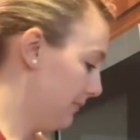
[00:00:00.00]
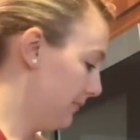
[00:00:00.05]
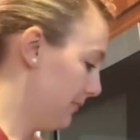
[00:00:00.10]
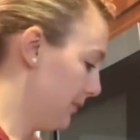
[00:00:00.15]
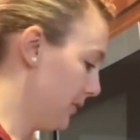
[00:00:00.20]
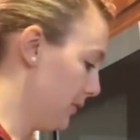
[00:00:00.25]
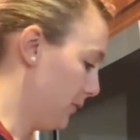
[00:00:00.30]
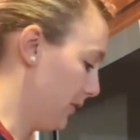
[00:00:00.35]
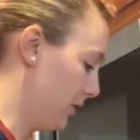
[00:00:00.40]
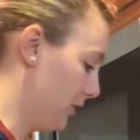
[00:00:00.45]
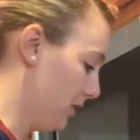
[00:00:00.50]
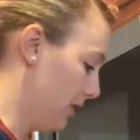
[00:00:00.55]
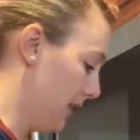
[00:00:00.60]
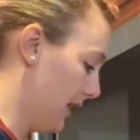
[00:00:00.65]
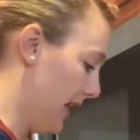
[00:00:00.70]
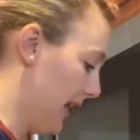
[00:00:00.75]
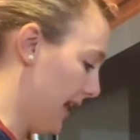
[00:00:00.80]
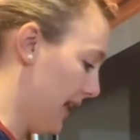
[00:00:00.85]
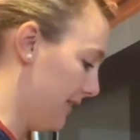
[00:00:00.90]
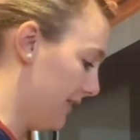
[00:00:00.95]
So we're just
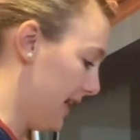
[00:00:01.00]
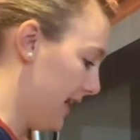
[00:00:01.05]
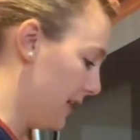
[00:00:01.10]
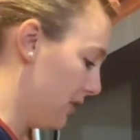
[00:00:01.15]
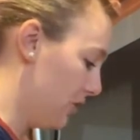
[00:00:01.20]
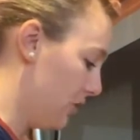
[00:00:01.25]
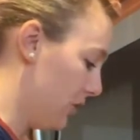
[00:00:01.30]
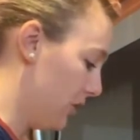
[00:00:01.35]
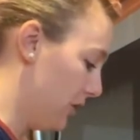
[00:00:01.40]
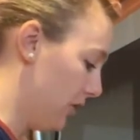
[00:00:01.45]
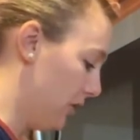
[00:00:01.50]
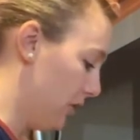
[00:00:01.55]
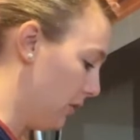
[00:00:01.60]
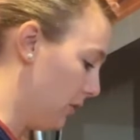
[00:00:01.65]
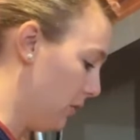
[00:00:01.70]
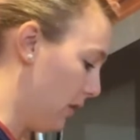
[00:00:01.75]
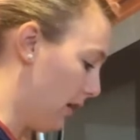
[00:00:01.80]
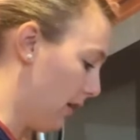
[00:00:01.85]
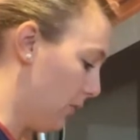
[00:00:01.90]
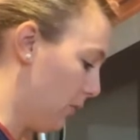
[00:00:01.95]
gonna add that
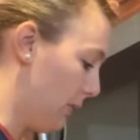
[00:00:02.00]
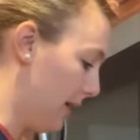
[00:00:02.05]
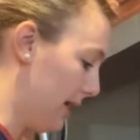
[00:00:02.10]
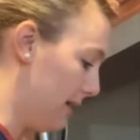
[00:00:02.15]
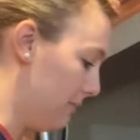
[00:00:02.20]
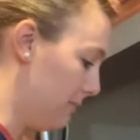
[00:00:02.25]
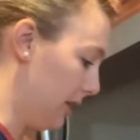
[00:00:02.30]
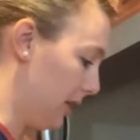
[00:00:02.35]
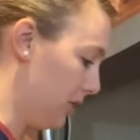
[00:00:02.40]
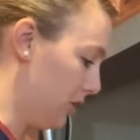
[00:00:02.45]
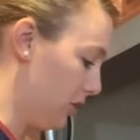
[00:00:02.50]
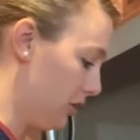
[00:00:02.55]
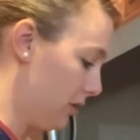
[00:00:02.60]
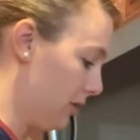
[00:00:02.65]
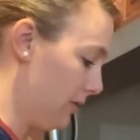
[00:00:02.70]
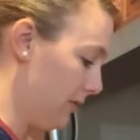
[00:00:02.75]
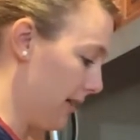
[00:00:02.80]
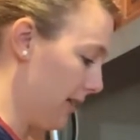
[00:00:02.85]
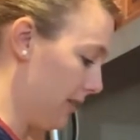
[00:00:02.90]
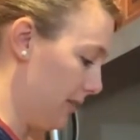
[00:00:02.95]
to our wet
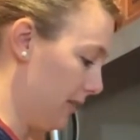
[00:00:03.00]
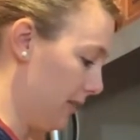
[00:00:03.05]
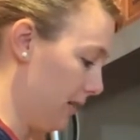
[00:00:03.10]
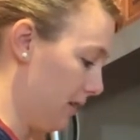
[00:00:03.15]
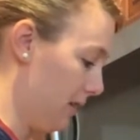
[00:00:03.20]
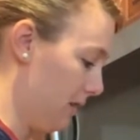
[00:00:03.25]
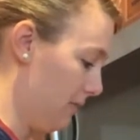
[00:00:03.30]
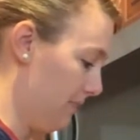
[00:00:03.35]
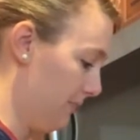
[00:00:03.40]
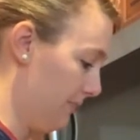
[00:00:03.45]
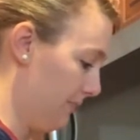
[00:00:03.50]
mixture right there.